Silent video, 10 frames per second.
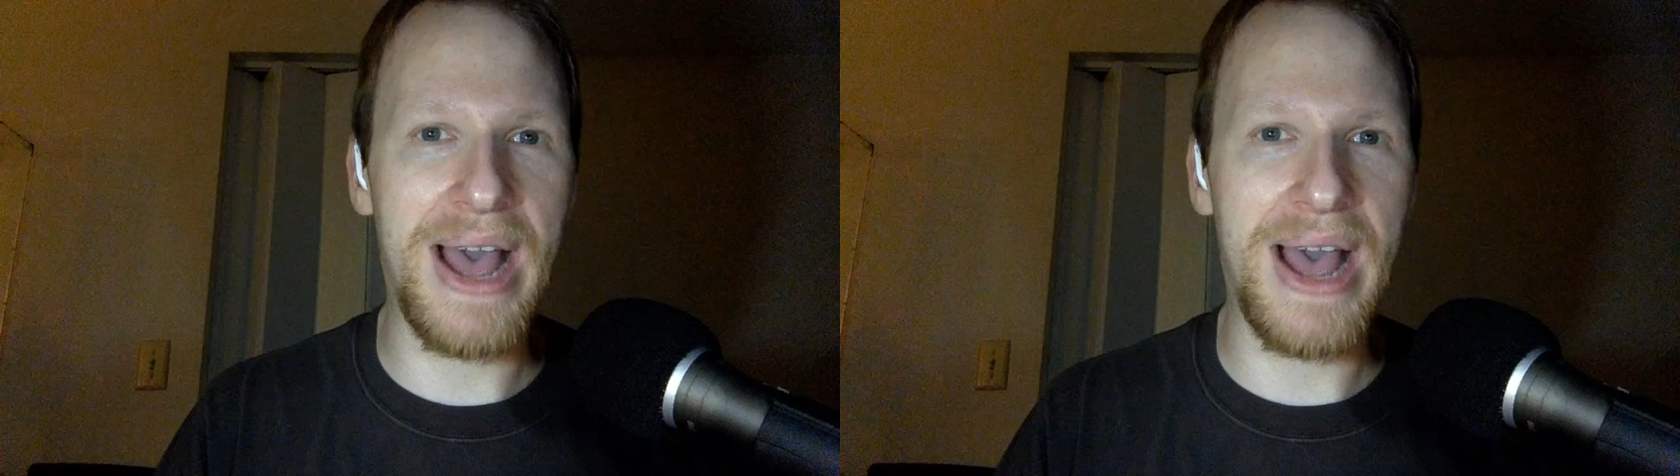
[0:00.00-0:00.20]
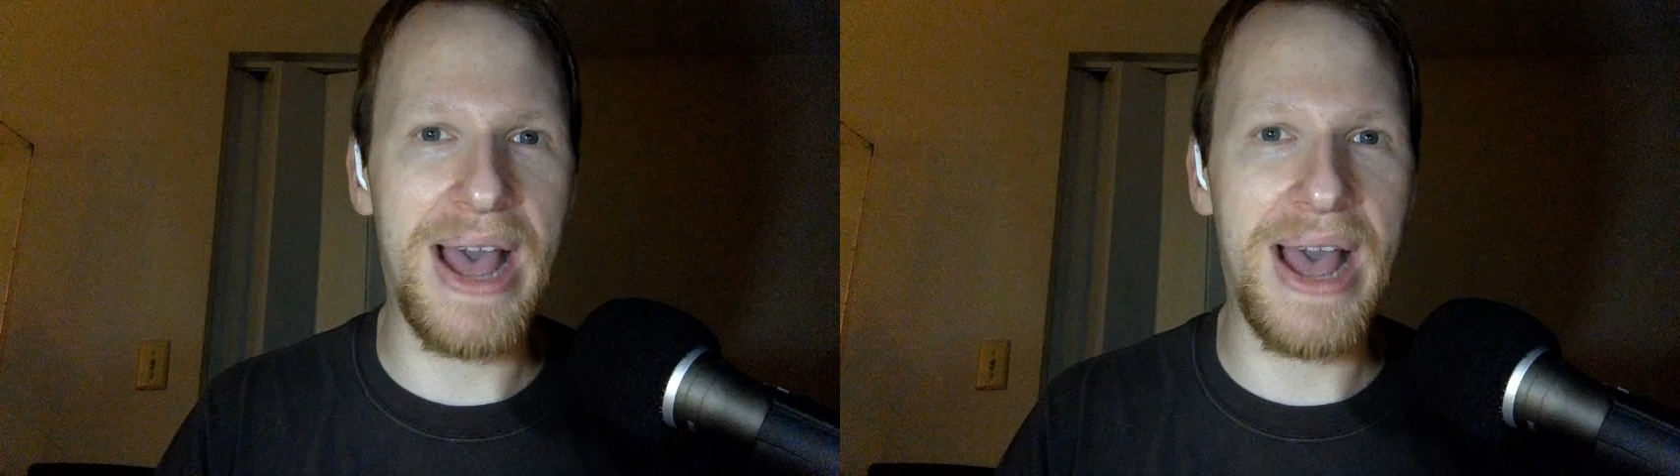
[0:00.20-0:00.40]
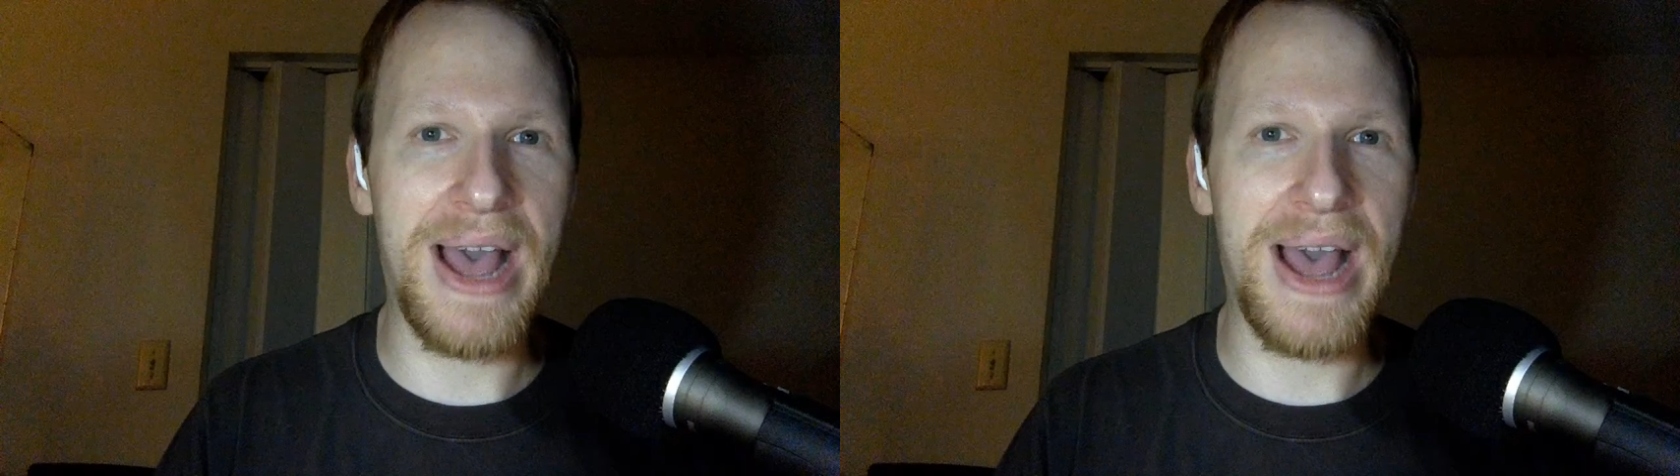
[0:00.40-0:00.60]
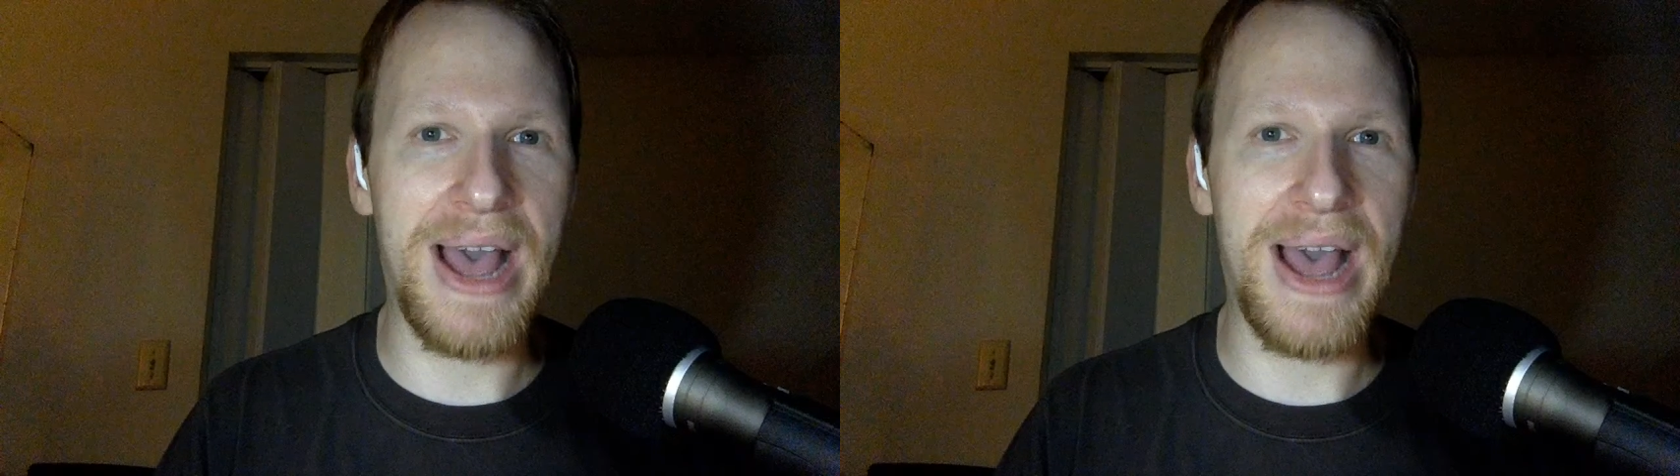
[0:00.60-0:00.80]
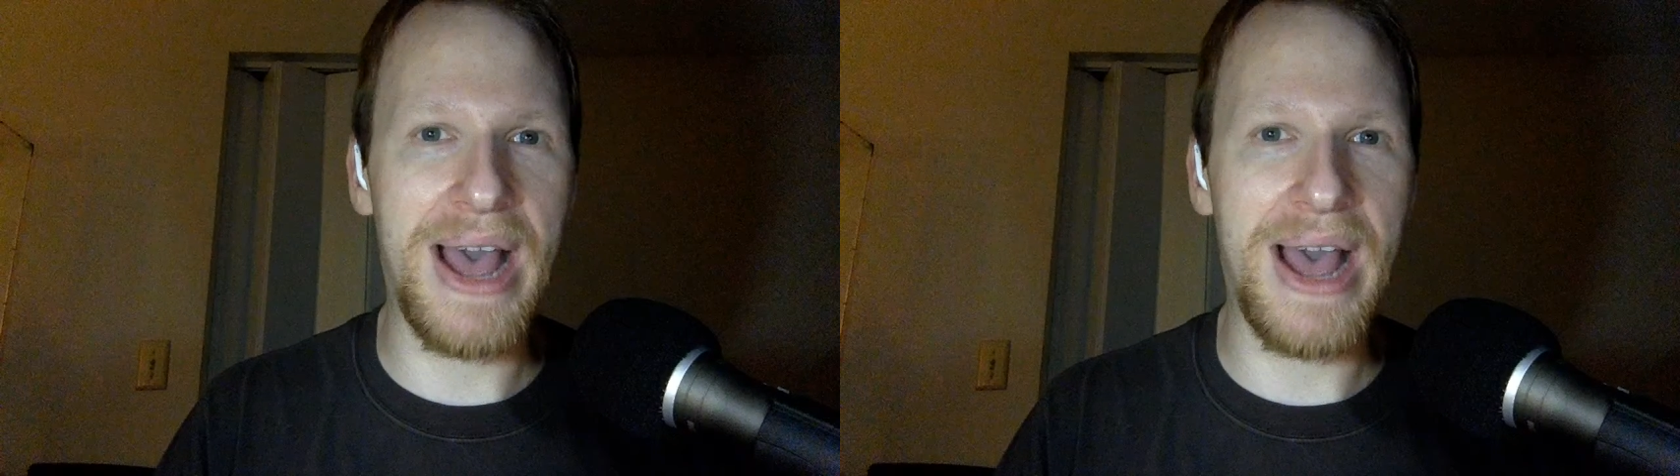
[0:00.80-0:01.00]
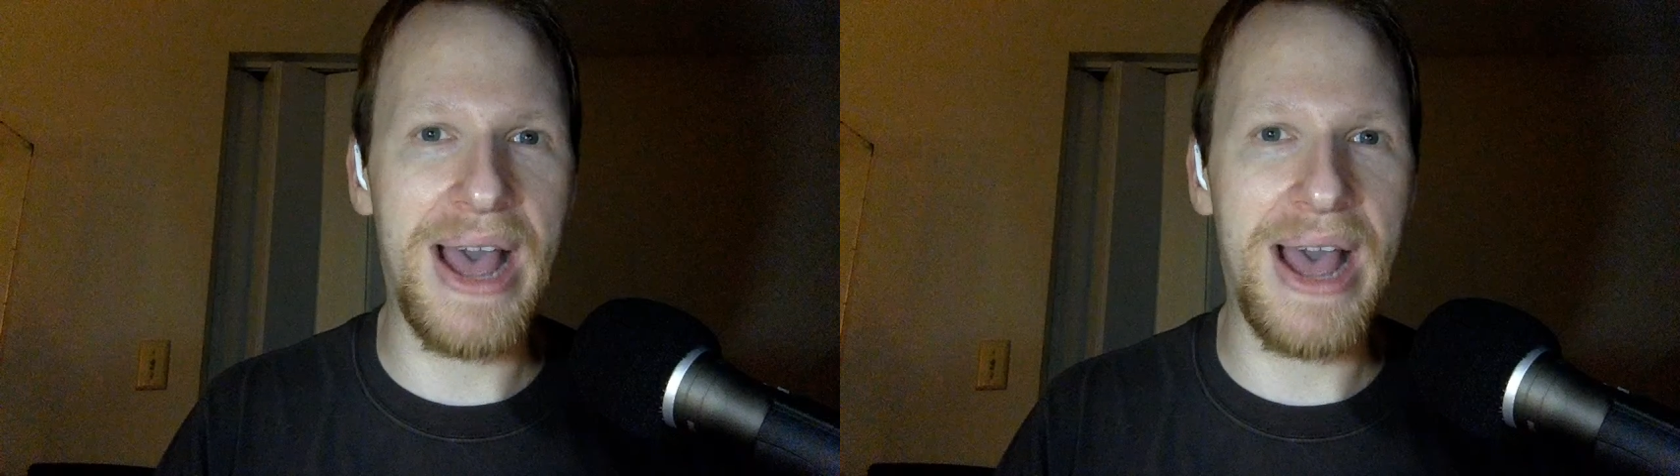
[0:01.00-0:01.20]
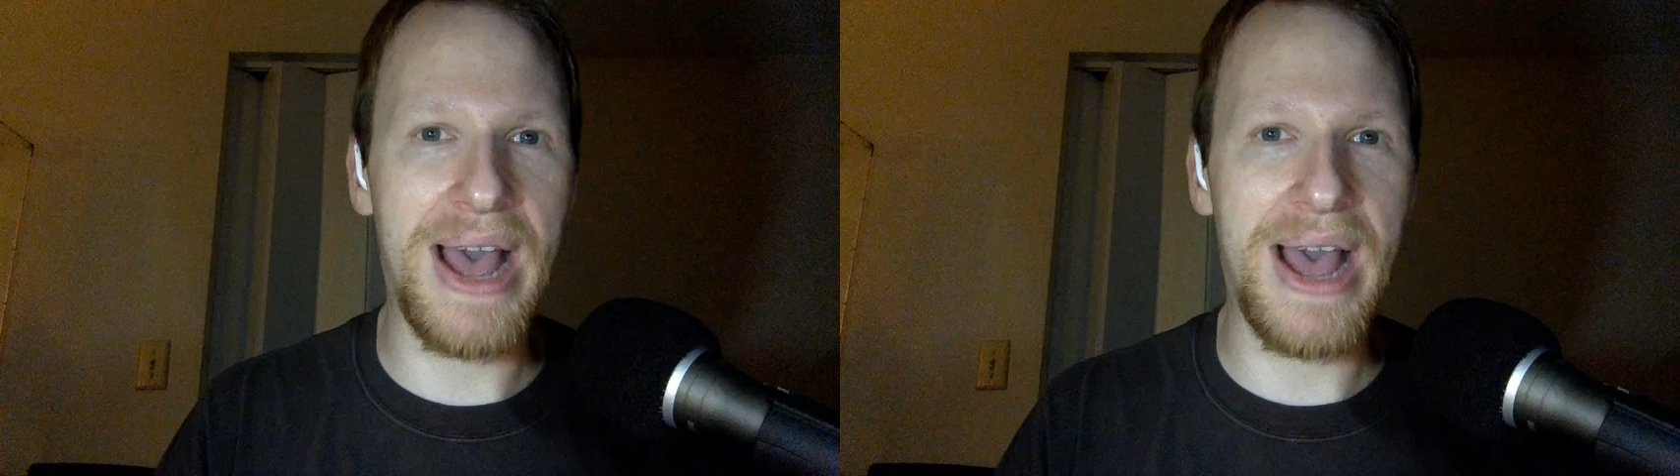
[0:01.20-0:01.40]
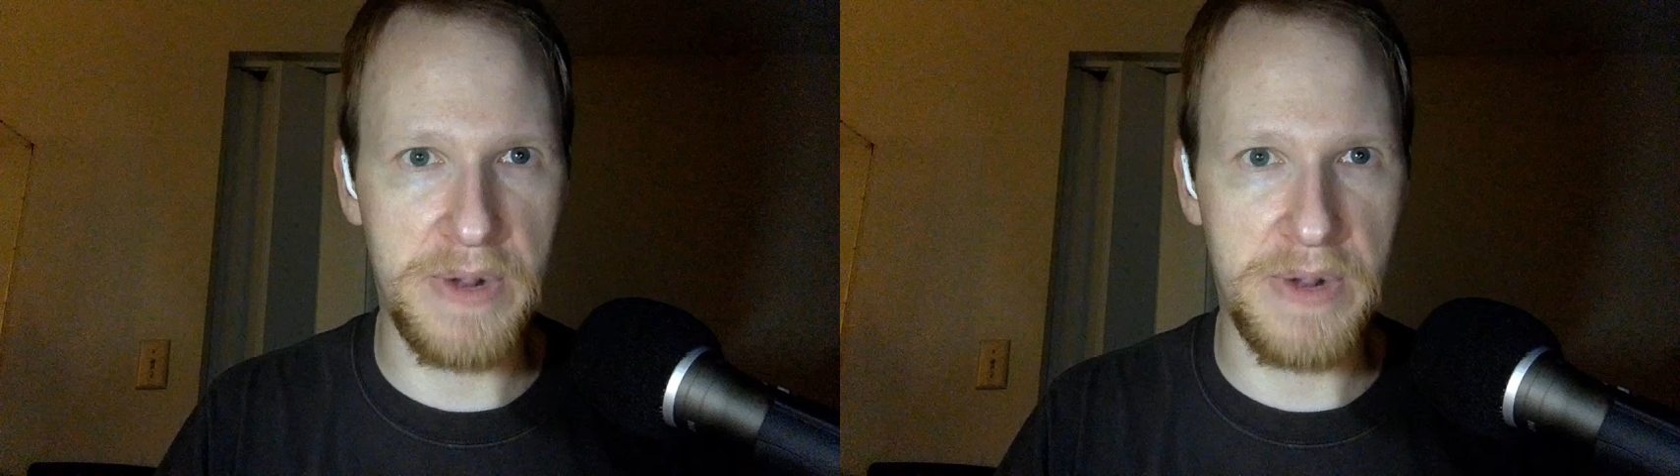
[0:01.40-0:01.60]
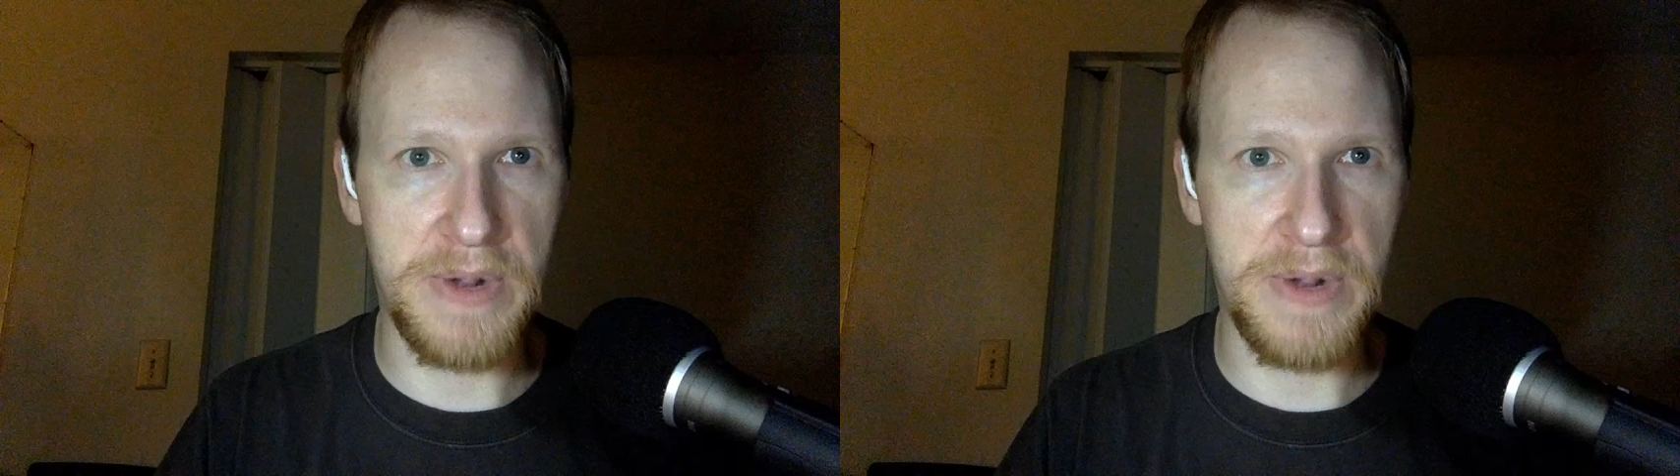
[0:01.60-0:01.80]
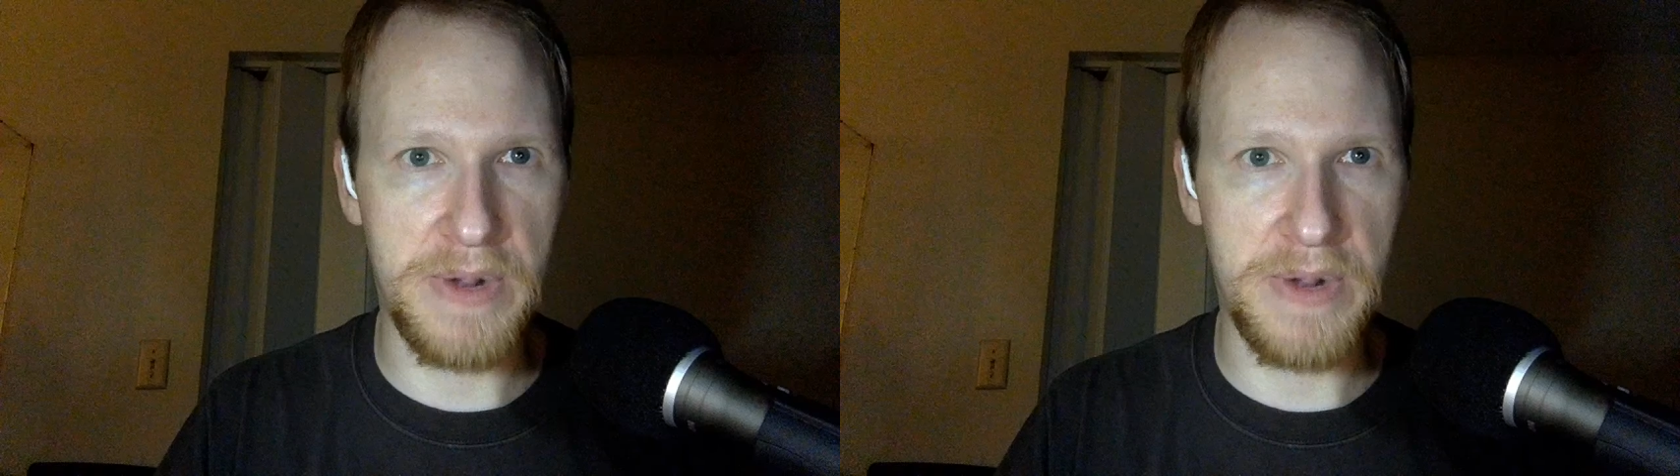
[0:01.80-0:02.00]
how they're consuming your podcast,